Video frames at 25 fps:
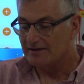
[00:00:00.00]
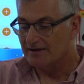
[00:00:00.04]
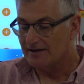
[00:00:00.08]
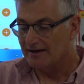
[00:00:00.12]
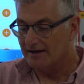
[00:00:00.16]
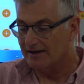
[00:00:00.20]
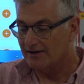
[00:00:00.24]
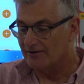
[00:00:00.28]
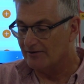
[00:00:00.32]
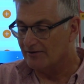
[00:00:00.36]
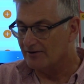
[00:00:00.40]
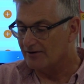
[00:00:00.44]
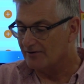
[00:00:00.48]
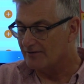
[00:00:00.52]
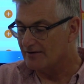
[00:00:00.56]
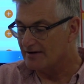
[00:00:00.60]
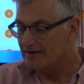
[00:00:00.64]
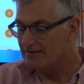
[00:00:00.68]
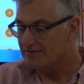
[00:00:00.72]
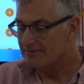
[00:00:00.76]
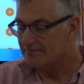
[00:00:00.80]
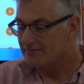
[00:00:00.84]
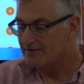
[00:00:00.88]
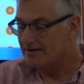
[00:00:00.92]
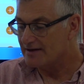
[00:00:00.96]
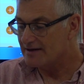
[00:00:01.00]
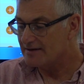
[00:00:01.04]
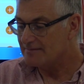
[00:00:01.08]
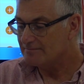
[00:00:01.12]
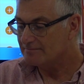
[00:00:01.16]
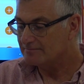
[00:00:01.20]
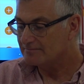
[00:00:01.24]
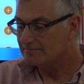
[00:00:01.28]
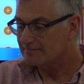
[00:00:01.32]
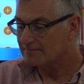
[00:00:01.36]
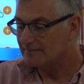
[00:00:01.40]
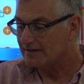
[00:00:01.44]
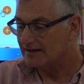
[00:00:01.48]
Click on grade 3,
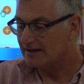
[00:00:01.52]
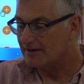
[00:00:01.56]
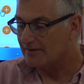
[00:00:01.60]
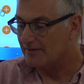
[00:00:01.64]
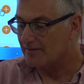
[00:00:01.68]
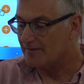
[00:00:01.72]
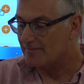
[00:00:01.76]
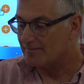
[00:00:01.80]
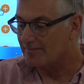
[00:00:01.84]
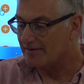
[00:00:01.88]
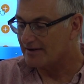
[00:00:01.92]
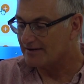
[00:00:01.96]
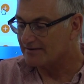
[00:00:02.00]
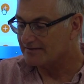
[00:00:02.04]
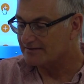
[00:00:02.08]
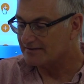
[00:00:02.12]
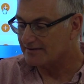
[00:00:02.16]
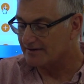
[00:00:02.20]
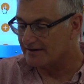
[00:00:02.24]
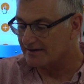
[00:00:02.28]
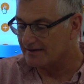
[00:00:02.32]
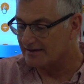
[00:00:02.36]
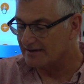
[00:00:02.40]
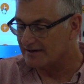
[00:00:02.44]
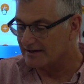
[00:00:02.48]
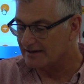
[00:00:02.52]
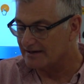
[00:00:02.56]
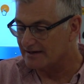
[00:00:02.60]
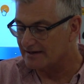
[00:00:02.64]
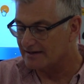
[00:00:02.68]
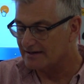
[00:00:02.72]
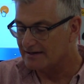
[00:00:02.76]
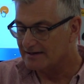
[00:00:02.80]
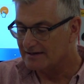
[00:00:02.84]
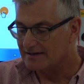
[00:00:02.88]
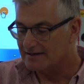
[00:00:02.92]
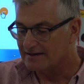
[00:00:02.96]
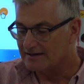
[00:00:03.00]
click on the plus sign
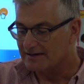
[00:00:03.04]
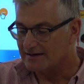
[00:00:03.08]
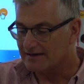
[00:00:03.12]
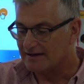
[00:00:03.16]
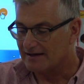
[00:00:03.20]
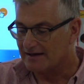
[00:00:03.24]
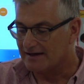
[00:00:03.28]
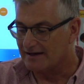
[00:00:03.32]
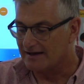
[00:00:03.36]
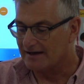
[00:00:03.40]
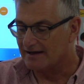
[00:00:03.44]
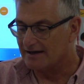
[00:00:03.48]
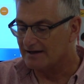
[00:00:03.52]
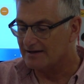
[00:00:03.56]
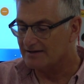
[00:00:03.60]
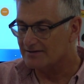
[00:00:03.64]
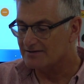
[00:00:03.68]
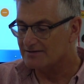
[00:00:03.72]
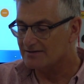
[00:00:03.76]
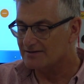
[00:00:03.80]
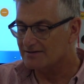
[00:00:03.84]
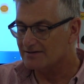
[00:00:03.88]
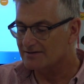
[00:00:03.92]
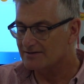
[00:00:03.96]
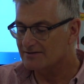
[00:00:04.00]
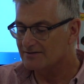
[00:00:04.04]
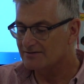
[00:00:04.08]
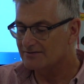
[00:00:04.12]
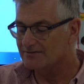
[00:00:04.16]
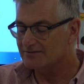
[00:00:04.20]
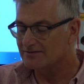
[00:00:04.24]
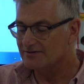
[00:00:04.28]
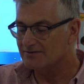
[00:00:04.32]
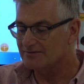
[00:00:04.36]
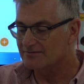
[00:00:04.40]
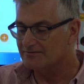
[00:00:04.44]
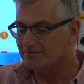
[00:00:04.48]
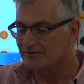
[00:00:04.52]
here, and you
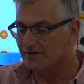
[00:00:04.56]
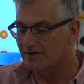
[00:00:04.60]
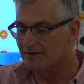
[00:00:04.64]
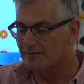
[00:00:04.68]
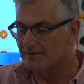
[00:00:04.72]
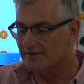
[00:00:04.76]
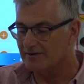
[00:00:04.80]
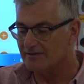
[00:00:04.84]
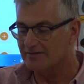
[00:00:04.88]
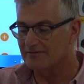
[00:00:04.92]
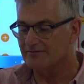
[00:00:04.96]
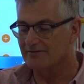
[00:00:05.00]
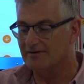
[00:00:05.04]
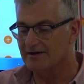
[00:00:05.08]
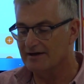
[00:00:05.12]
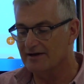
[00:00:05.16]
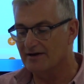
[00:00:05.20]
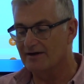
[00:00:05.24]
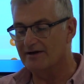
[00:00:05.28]
see the following 3